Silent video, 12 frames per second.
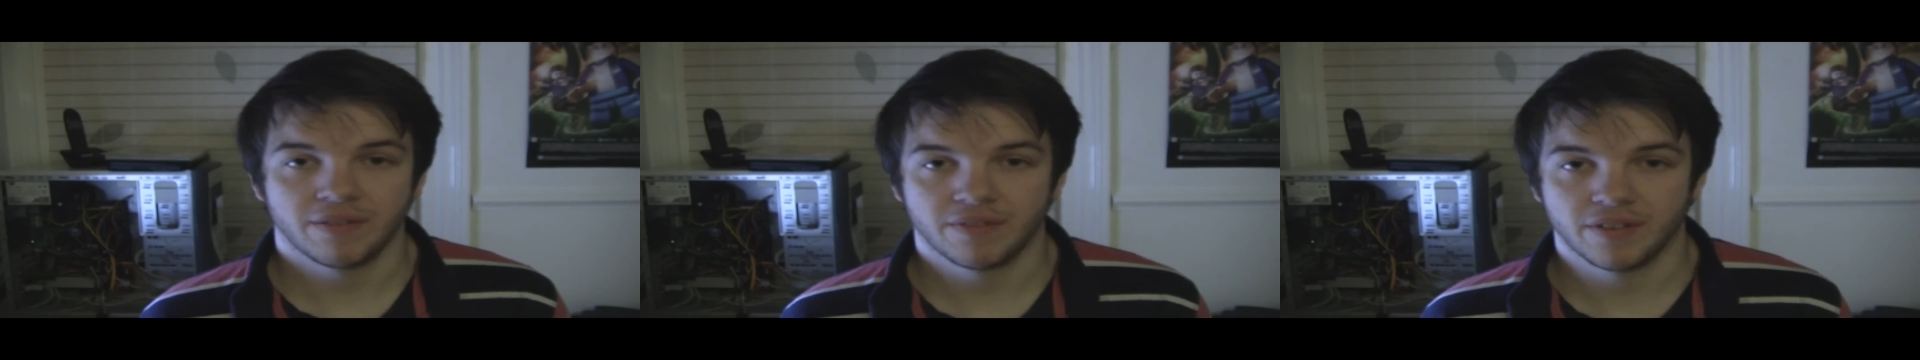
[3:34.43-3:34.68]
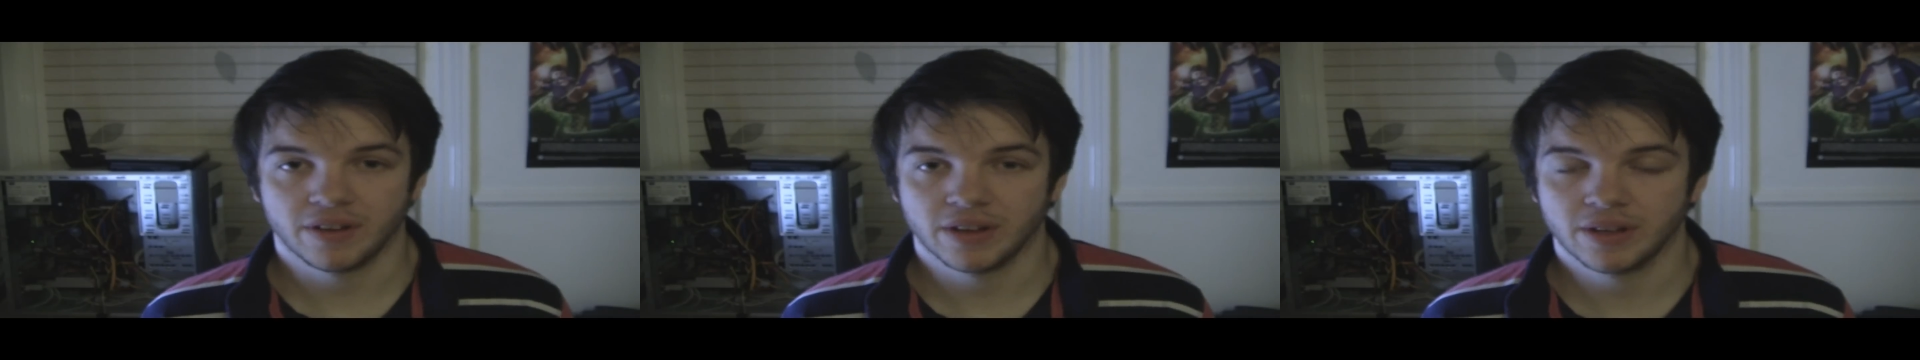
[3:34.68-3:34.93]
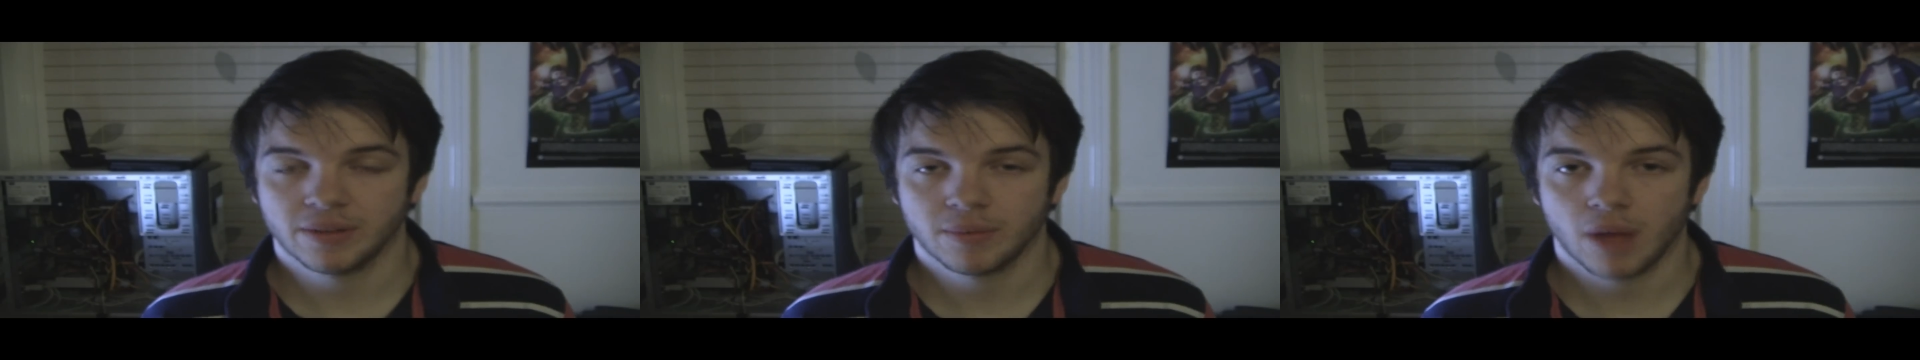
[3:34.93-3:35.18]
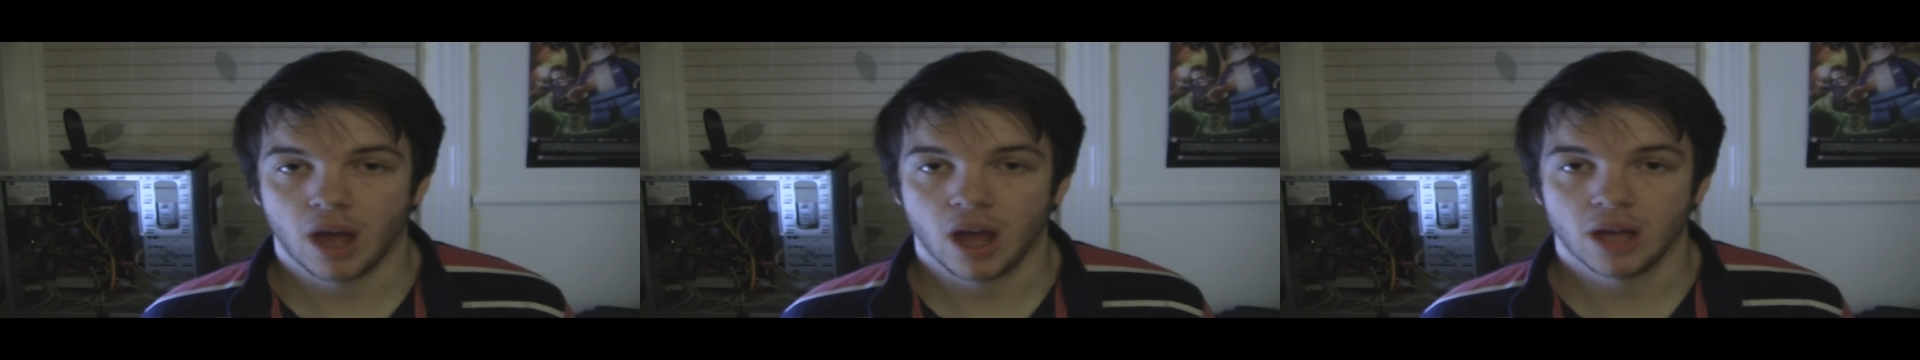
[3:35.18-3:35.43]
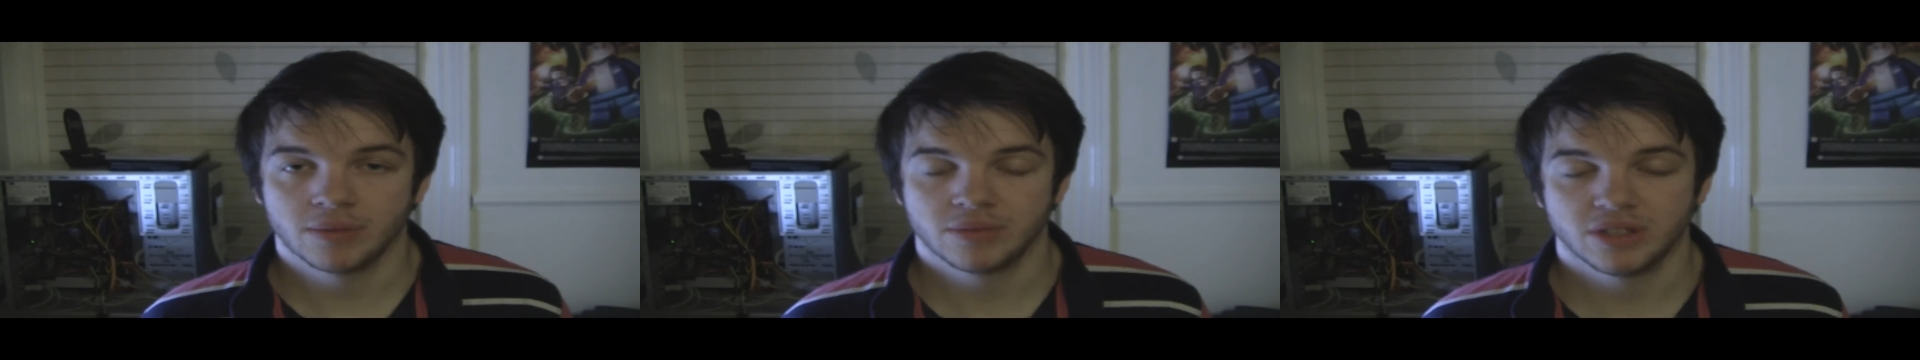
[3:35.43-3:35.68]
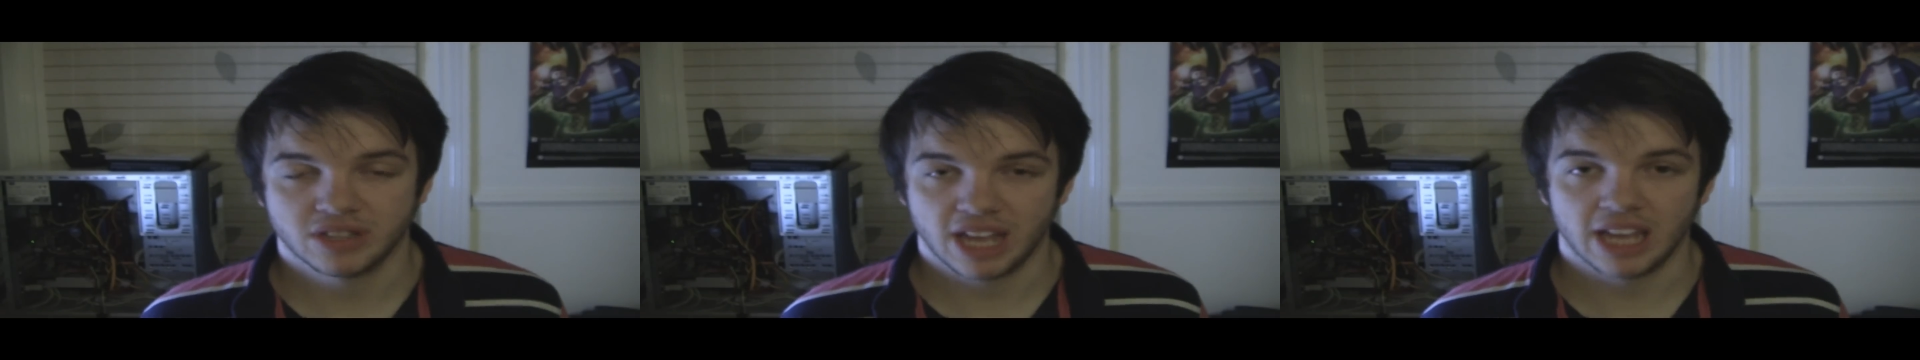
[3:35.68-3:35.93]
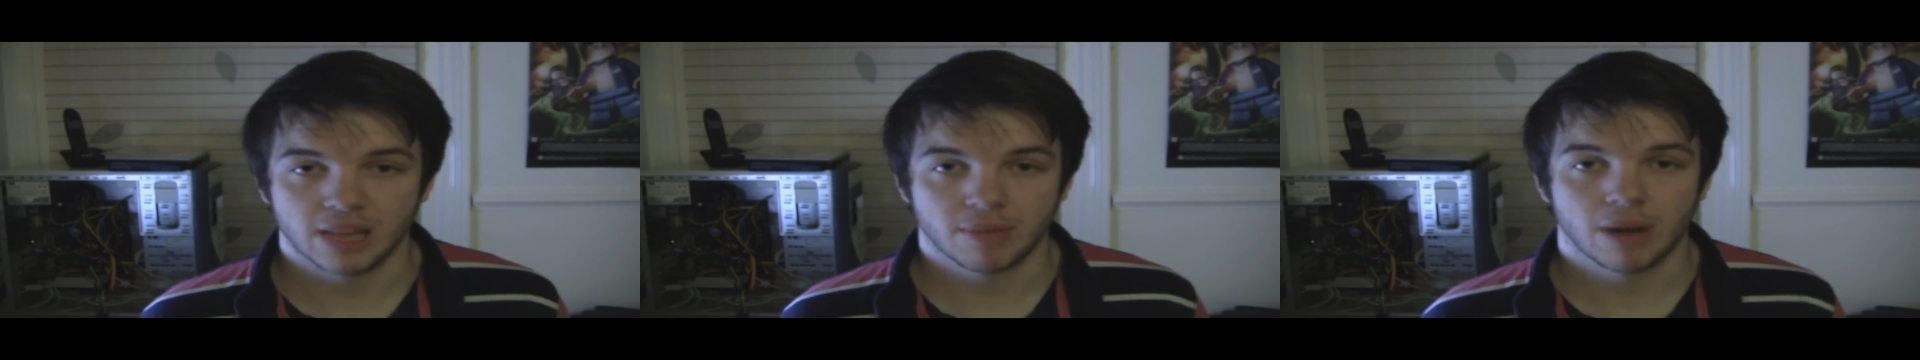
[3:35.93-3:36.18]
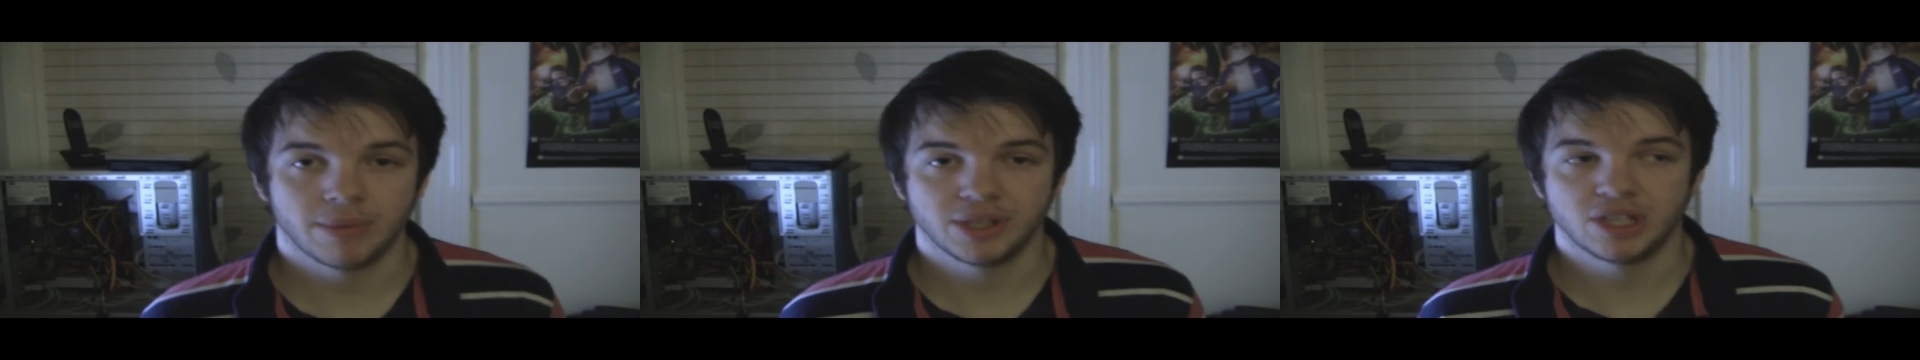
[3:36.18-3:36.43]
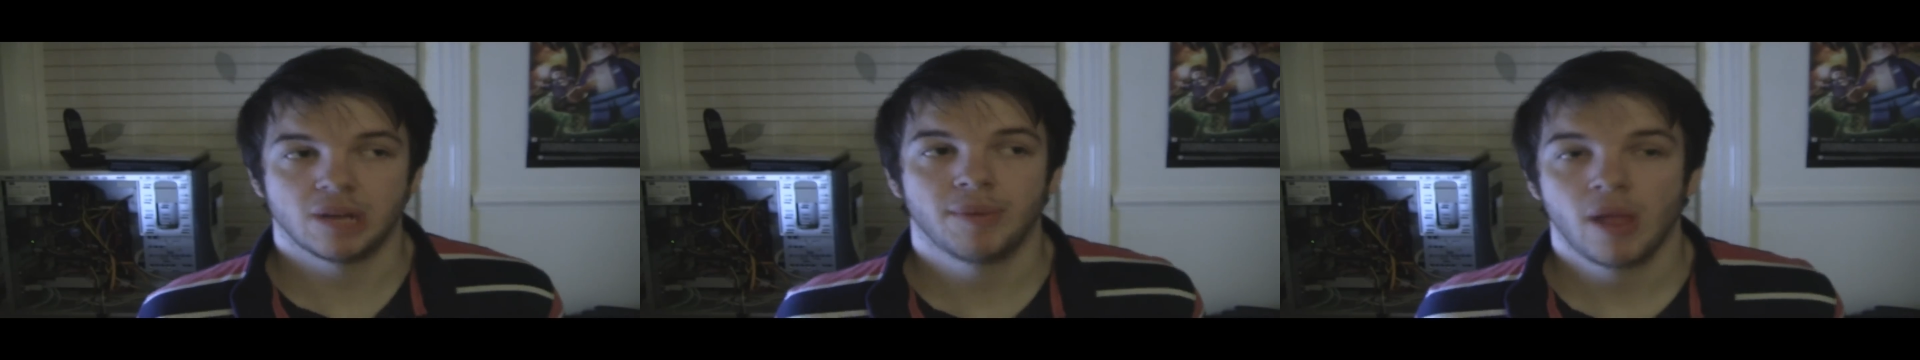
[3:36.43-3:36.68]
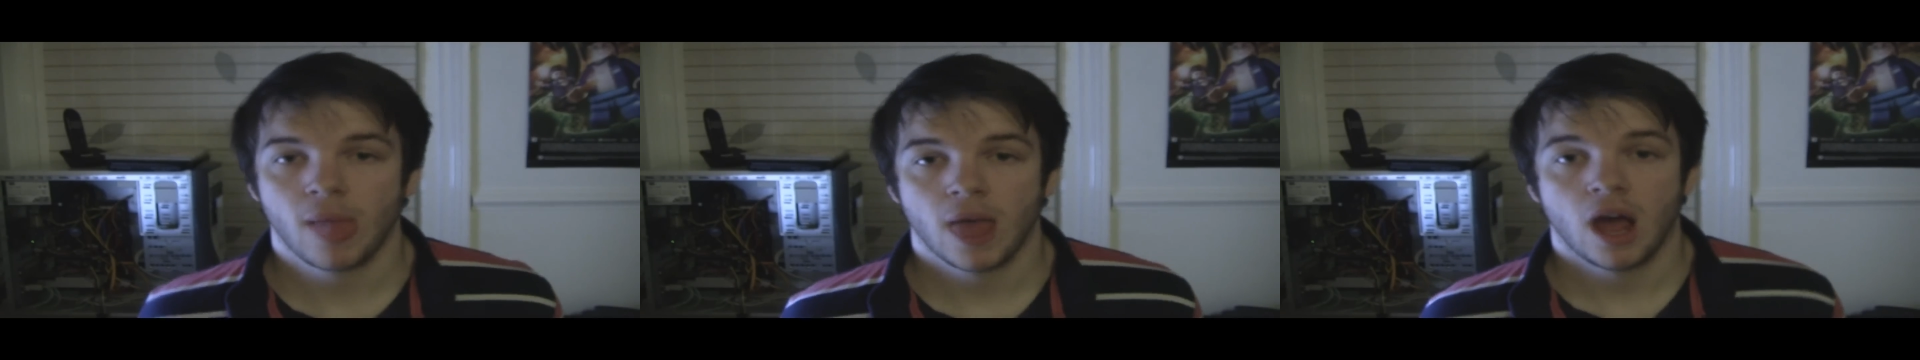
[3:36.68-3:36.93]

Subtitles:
for to stay in the Premiership.